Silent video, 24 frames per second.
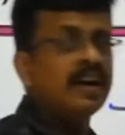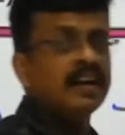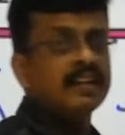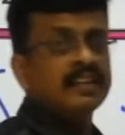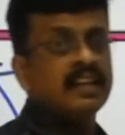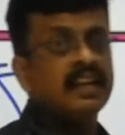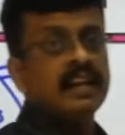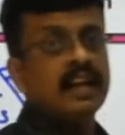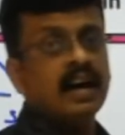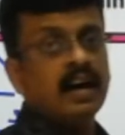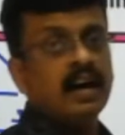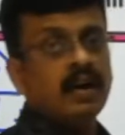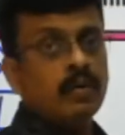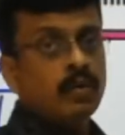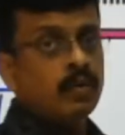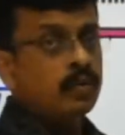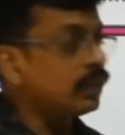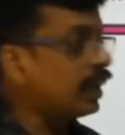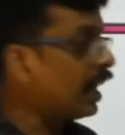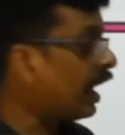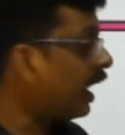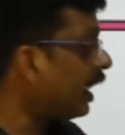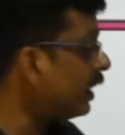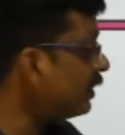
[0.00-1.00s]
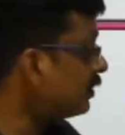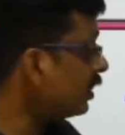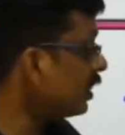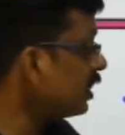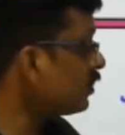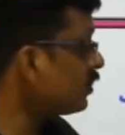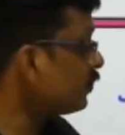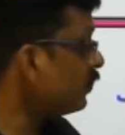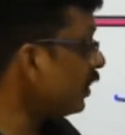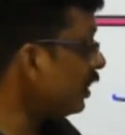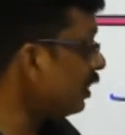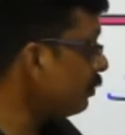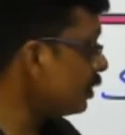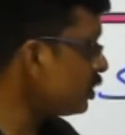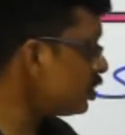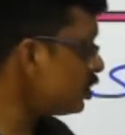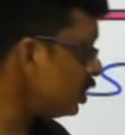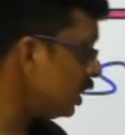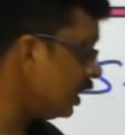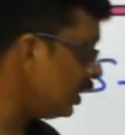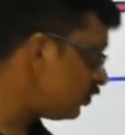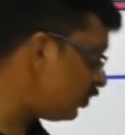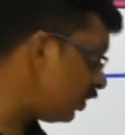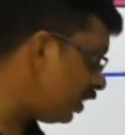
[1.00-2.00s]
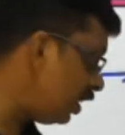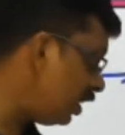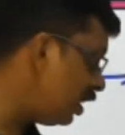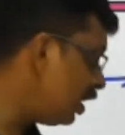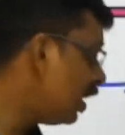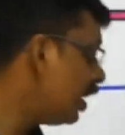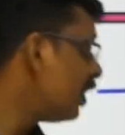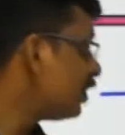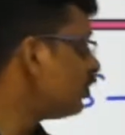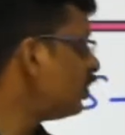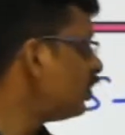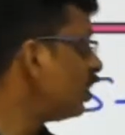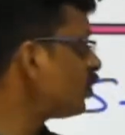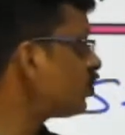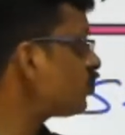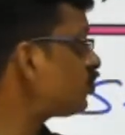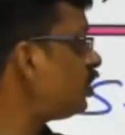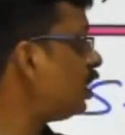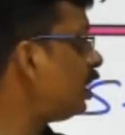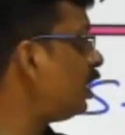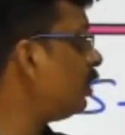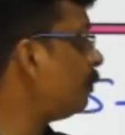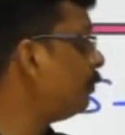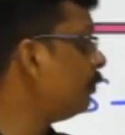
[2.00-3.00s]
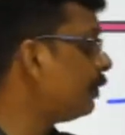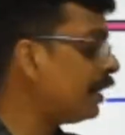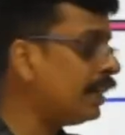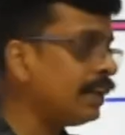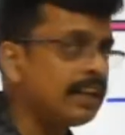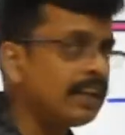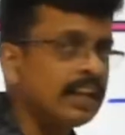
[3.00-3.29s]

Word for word: now the answer is very much easy. 60 minutes